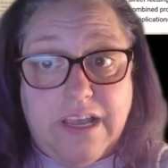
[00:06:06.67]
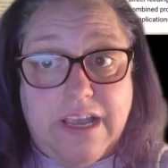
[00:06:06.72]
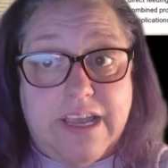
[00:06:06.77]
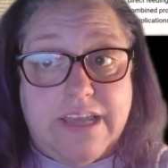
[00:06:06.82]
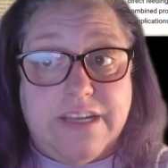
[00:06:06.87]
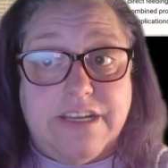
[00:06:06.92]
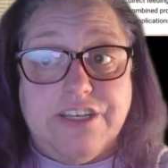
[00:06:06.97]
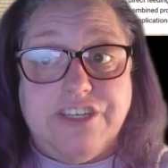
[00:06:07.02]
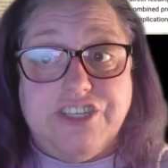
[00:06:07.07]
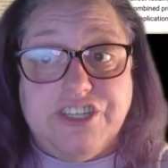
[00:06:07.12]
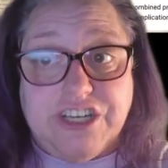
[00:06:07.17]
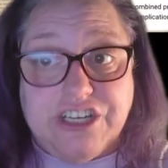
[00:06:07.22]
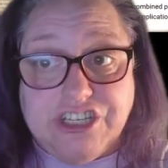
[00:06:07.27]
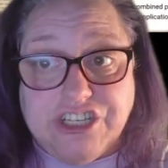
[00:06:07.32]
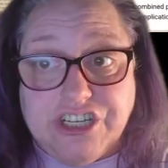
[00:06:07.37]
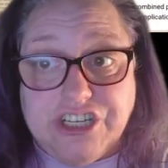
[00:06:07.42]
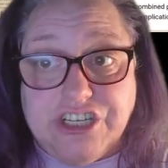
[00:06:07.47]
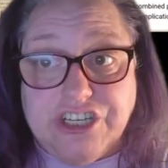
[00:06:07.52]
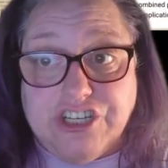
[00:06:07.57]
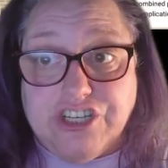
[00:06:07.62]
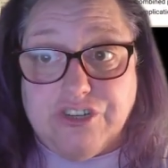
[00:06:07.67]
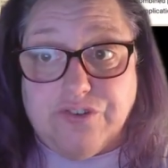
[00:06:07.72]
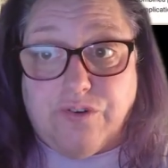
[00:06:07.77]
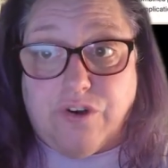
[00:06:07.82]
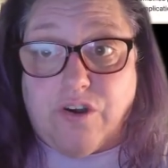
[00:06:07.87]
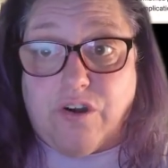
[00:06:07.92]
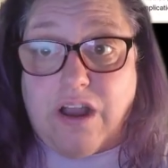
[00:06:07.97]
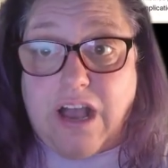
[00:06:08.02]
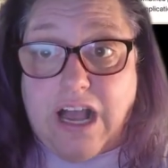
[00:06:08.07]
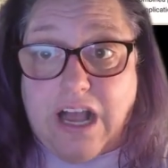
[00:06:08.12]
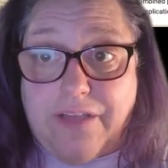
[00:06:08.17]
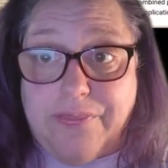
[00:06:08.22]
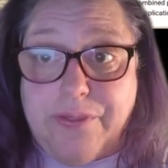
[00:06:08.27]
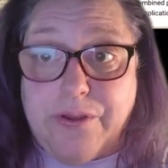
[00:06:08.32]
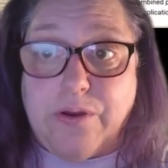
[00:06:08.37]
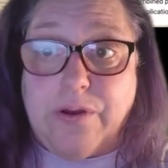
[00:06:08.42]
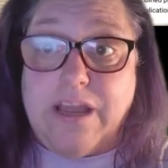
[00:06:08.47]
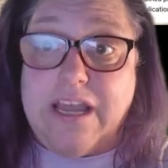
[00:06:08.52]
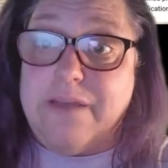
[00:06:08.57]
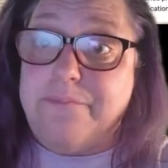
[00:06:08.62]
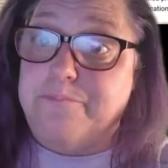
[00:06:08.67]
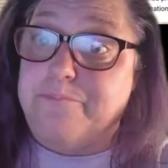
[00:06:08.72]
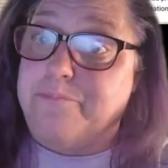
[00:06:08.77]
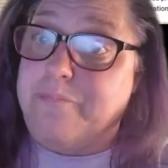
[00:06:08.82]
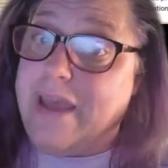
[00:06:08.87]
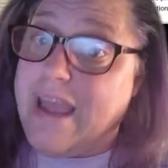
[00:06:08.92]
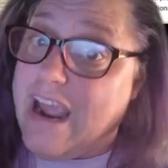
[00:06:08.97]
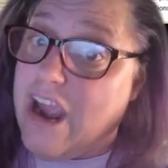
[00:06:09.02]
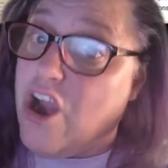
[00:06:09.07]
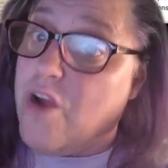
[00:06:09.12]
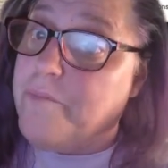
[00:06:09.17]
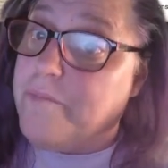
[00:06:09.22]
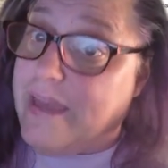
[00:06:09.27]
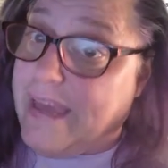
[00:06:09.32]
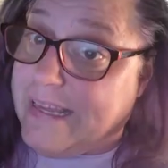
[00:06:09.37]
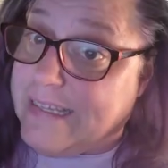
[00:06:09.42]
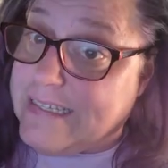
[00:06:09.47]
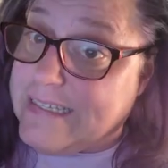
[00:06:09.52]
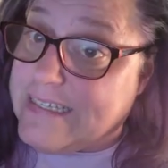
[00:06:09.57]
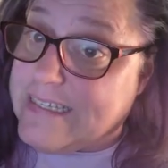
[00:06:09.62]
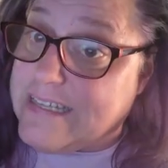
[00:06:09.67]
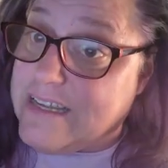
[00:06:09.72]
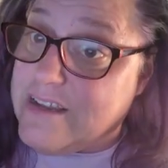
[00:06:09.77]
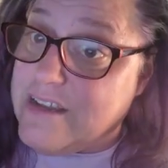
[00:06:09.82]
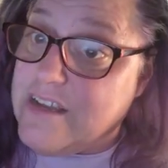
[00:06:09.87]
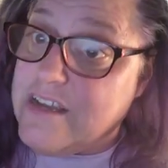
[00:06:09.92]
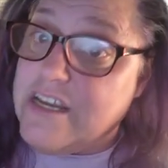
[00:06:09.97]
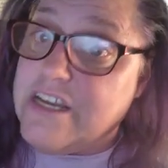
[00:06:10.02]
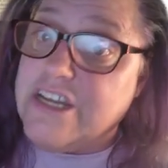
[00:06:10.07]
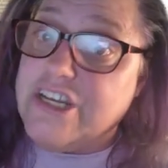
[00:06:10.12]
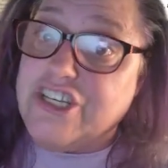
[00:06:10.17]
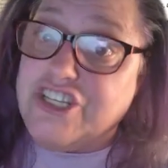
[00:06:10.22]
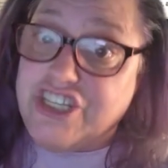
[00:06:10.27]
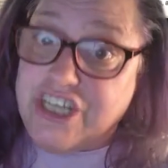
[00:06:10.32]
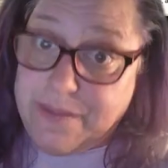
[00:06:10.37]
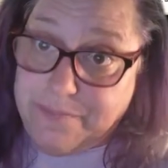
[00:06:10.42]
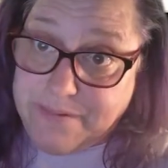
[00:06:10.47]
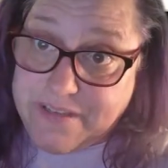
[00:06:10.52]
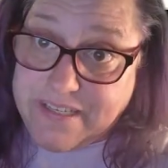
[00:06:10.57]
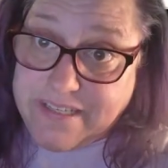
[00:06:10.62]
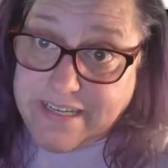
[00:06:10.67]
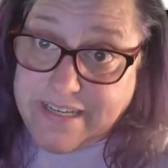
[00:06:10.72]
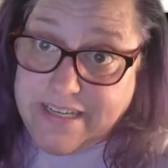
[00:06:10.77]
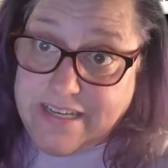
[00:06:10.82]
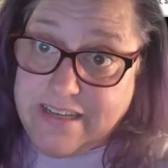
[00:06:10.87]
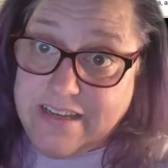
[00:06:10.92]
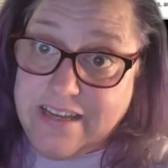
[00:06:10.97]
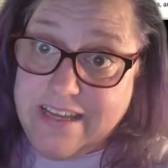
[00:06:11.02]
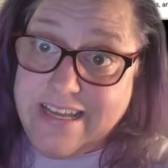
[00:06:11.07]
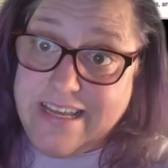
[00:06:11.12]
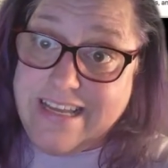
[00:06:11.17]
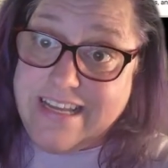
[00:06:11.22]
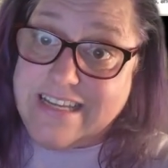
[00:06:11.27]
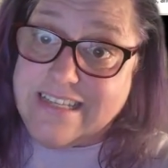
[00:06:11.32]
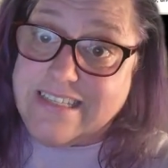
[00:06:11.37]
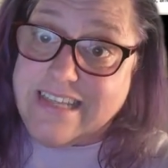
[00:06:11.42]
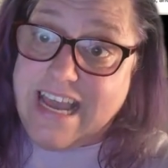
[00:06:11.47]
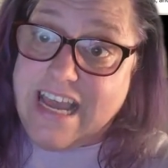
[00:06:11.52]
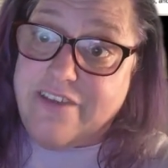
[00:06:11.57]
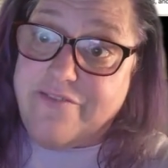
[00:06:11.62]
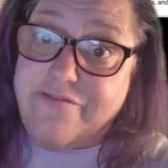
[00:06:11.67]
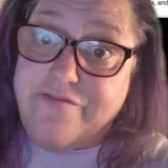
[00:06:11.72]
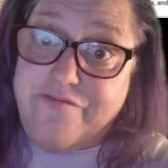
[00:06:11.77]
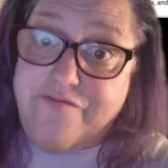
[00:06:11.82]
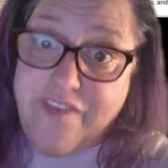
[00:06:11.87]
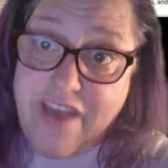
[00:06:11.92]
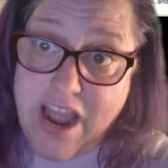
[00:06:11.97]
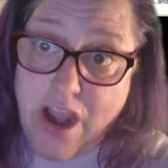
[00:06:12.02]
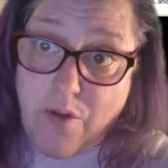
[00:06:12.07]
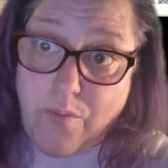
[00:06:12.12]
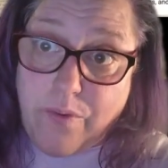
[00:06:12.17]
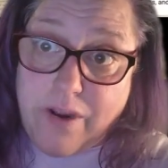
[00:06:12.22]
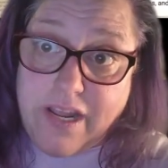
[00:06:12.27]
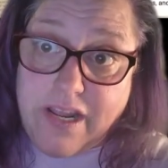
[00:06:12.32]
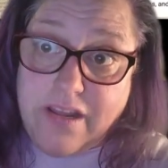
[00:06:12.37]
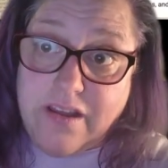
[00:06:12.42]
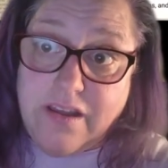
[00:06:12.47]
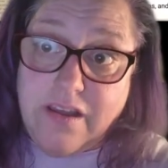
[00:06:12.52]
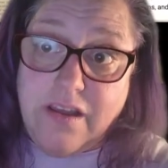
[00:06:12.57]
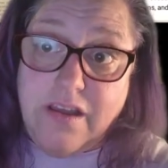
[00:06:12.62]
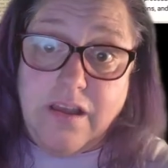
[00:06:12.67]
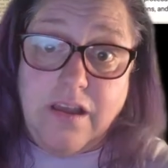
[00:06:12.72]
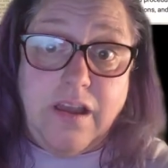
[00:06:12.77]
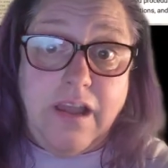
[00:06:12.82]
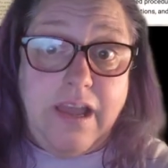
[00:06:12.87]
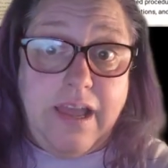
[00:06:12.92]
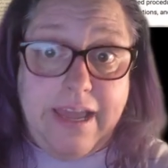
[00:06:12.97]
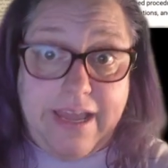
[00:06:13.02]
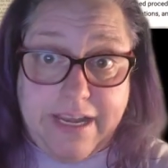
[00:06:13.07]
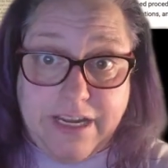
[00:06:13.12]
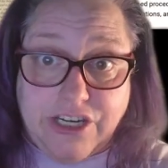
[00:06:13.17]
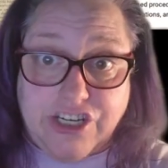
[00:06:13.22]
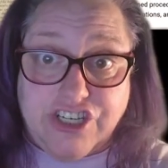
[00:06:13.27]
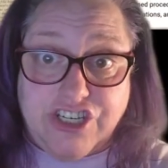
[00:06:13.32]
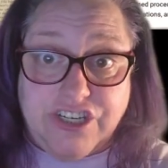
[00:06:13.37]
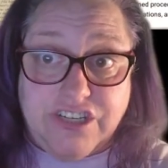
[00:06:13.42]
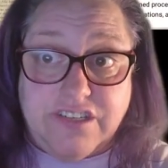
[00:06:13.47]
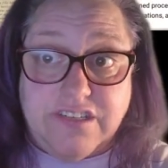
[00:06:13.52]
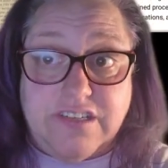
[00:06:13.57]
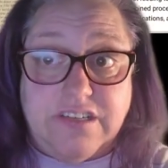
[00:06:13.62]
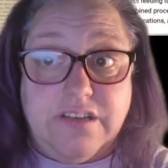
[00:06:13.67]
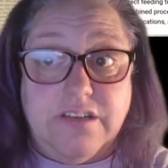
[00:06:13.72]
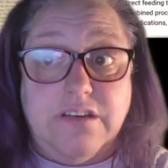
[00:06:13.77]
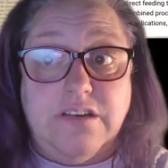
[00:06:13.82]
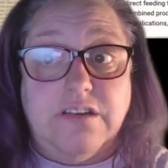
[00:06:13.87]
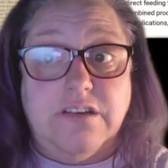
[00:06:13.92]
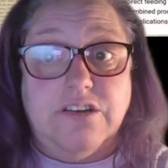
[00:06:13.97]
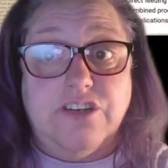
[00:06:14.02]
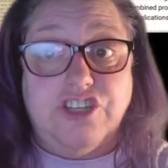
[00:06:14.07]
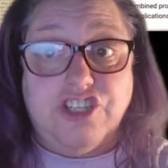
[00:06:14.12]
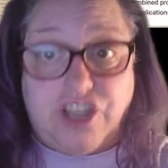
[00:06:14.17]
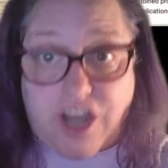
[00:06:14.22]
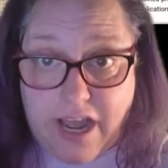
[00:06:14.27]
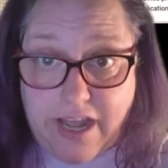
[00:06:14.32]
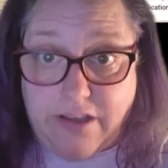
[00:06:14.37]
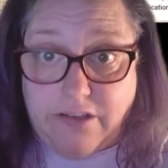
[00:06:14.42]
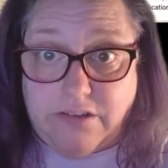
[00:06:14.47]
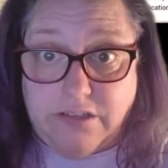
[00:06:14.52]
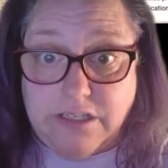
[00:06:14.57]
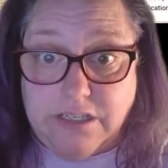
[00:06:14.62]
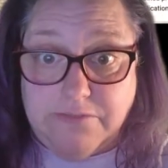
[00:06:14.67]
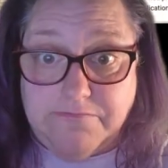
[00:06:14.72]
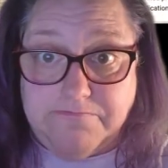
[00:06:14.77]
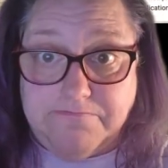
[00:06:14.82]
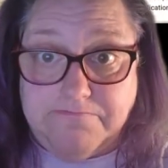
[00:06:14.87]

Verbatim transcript: In addition to her other impairments, Gypsy is a very anxious child.